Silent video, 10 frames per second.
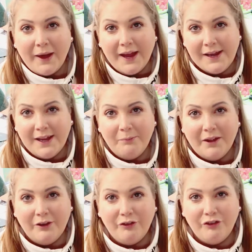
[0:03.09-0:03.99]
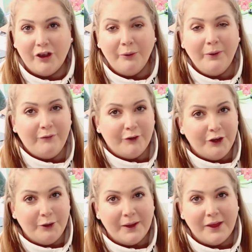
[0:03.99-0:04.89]
My name is Jo. If
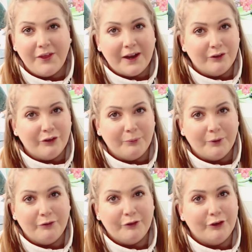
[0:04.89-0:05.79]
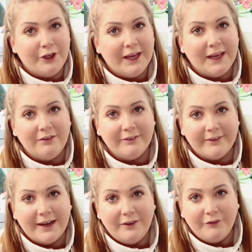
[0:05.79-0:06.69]
you're new here, thanks so much for tuning in to
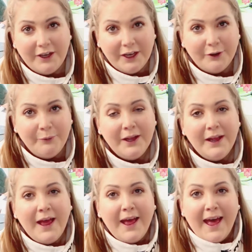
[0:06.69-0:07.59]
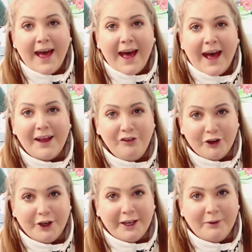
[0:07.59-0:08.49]
today's video and
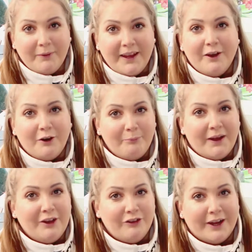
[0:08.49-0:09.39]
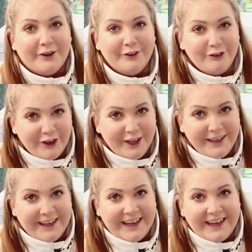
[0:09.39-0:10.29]
joining me on my channel's
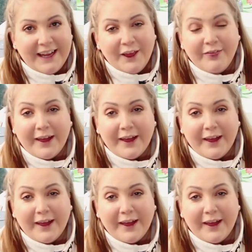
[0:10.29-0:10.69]
journey.